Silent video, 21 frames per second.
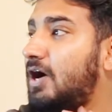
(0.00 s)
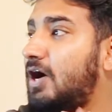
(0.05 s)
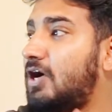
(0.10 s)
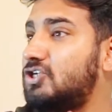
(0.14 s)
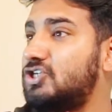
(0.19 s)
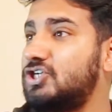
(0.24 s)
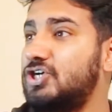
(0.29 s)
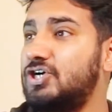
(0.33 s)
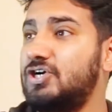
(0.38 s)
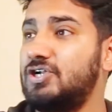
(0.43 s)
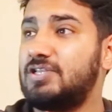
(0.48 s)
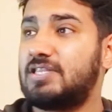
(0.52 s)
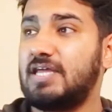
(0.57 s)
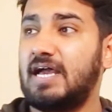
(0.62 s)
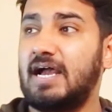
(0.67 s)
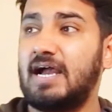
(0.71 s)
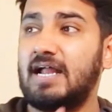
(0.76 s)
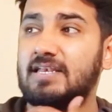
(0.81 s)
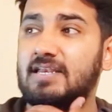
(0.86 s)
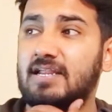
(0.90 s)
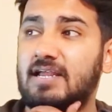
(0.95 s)
ushered
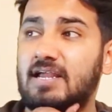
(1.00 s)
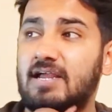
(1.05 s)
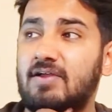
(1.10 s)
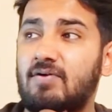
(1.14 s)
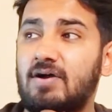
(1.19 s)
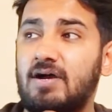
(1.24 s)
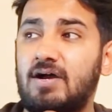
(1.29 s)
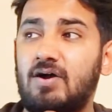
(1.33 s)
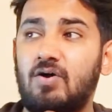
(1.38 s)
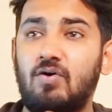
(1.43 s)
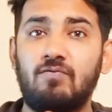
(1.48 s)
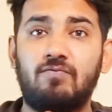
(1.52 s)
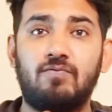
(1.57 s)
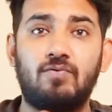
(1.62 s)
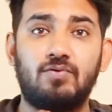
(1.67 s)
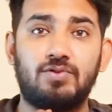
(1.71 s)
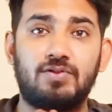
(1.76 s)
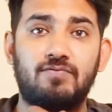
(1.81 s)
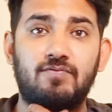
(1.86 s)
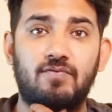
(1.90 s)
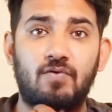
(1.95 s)
that era of
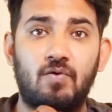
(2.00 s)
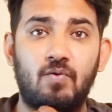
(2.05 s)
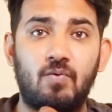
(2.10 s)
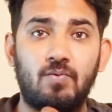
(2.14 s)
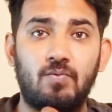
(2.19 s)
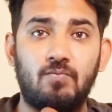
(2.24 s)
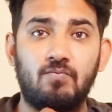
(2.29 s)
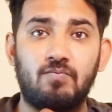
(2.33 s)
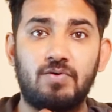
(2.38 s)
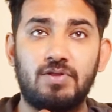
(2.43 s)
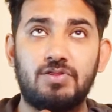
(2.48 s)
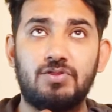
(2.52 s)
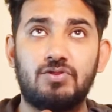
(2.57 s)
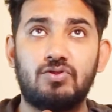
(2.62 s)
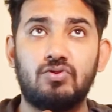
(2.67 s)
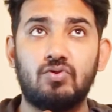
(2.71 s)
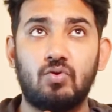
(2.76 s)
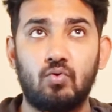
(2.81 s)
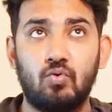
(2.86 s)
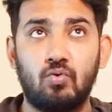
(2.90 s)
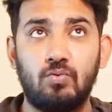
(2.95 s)
for the phone
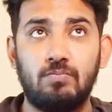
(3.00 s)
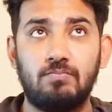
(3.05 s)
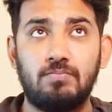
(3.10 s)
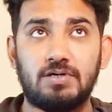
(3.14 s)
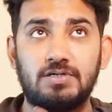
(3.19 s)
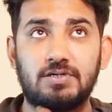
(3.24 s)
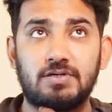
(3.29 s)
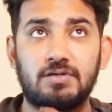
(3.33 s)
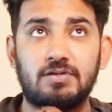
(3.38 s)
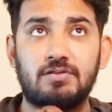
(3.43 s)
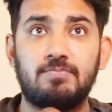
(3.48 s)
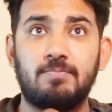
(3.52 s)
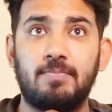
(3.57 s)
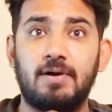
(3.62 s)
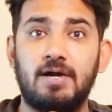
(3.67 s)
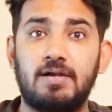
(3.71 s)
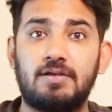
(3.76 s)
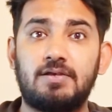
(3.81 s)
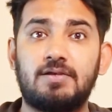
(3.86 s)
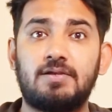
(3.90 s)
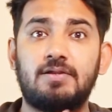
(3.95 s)
with no home buttons,
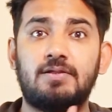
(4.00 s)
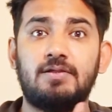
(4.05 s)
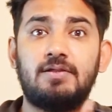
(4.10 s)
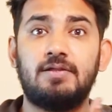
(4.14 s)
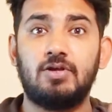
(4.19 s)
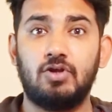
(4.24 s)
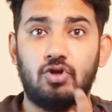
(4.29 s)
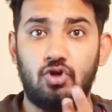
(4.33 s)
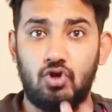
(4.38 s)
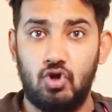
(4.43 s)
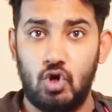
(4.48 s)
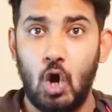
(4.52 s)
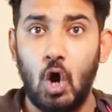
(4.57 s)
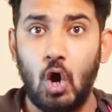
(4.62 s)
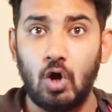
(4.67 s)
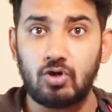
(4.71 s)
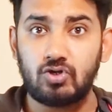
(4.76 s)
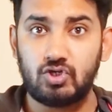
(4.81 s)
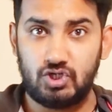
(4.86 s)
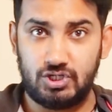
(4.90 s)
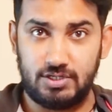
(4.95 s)
but
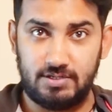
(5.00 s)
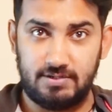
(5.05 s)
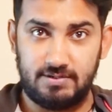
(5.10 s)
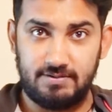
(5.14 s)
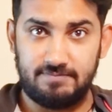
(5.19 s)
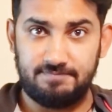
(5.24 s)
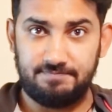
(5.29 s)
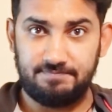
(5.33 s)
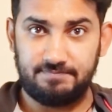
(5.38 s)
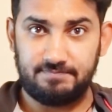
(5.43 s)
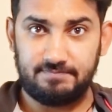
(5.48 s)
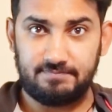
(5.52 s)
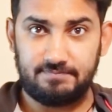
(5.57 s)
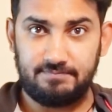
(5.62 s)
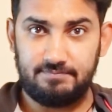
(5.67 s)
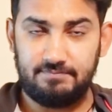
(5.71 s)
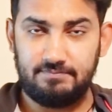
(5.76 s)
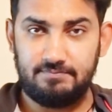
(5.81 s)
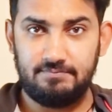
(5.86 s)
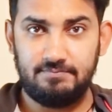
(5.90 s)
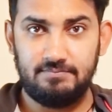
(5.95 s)
notch.
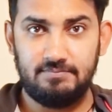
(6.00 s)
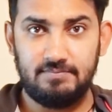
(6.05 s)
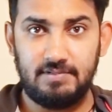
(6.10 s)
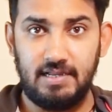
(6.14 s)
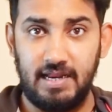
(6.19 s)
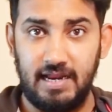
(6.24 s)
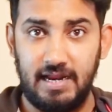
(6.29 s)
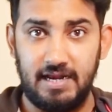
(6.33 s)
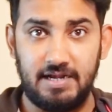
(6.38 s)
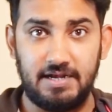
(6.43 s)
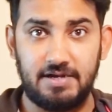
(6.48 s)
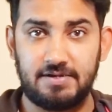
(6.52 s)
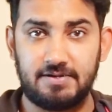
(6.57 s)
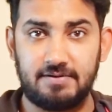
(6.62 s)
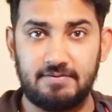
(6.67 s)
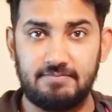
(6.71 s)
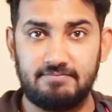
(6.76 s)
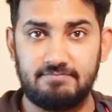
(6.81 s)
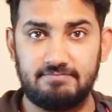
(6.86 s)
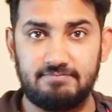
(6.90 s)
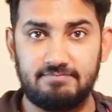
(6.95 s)
hate it.